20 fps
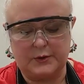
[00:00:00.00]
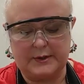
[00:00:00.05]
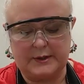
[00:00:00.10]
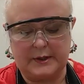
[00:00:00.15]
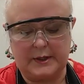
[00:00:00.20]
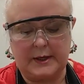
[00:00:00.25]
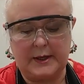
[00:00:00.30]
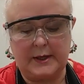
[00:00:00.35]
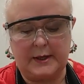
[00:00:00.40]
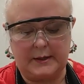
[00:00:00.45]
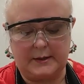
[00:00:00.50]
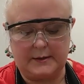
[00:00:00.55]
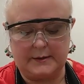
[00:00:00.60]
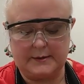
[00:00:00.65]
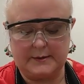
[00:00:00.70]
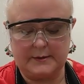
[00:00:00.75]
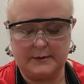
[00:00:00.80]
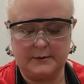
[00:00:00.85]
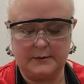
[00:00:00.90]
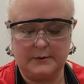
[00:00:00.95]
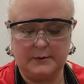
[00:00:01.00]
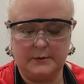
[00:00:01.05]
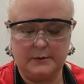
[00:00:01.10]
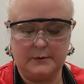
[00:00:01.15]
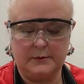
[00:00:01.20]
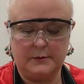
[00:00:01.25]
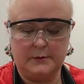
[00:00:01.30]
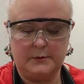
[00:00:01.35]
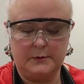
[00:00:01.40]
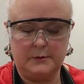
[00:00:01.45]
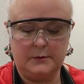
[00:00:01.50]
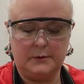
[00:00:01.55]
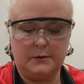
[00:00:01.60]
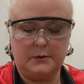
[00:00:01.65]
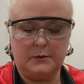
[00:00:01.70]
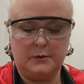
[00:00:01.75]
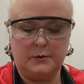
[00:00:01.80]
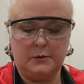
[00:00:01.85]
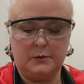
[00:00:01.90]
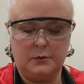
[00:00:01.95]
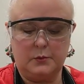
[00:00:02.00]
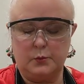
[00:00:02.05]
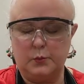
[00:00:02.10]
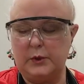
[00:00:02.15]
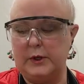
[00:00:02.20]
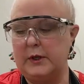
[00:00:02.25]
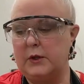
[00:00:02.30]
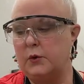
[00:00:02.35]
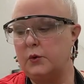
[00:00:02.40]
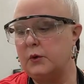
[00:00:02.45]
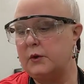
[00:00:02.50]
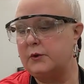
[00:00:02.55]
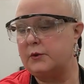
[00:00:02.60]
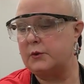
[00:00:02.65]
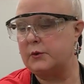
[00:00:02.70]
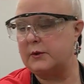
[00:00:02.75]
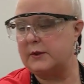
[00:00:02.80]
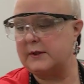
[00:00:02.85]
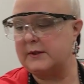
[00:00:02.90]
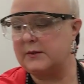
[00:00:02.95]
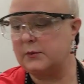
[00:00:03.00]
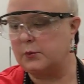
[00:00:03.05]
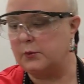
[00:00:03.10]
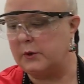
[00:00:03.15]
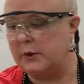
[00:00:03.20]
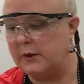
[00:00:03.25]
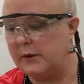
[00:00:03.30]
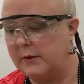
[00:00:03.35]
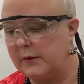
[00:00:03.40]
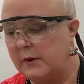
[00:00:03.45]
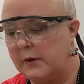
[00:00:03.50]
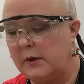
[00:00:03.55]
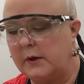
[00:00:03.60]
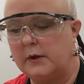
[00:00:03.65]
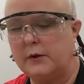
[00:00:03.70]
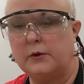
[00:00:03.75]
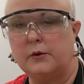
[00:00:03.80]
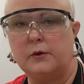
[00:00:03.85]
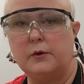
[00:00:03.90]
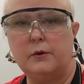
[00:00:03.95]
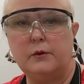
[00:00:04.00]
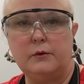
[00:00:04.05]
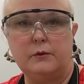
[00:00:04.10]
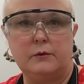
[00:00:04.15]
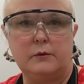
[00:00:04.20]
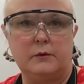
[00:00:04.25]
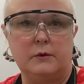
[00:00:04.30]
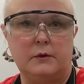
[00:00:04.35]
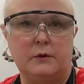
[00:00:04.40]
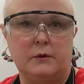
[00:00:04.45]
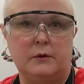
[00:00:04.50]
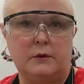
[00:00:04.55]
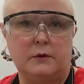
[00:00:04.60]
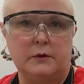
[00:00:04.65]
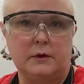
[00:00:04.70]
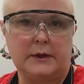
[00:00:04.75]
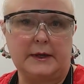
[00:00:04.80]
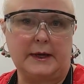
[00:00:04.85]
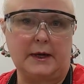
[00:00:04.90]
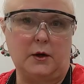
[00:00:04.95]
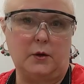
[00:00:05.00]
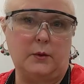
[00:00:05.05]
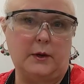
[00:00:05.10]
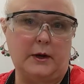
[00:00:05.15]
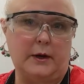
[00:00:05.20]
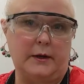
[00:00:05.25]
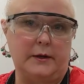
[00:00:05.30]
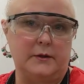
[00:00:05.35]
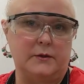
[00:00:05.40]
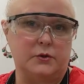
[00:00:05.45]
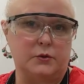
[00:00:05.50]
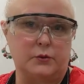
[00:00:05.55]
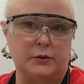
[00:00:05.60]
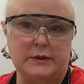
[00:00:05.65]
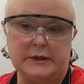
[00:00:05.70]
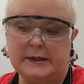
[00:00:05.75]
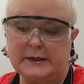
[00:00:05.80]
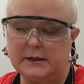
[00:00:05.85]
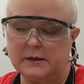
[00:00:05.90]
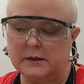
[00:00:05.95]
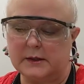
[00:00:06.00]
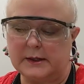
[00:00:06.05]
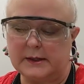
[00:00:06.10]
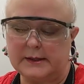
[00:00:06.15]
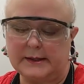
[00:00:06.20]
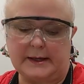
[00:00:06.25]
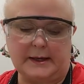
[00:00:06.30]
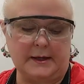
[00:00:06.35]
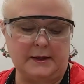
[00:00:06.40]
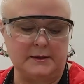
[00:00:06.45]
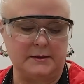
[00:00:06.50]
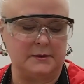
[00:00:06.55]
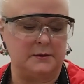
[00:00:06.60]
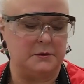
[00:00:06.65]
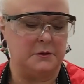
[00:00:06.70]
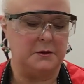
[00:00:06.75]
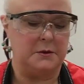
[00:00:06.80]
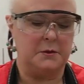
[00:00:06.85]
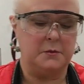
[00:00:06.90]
using eggs. We could do this with other cow eyes or anything like that,